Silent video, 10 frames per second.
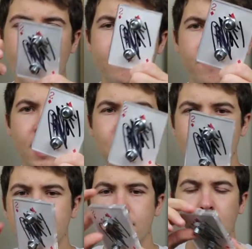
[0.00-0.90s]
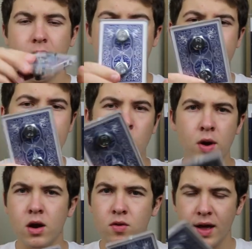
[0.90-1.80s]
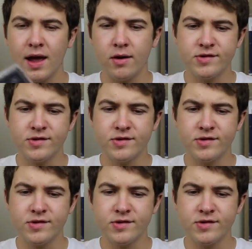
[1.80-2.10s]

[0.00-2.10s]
I find it a, a bit weird, like I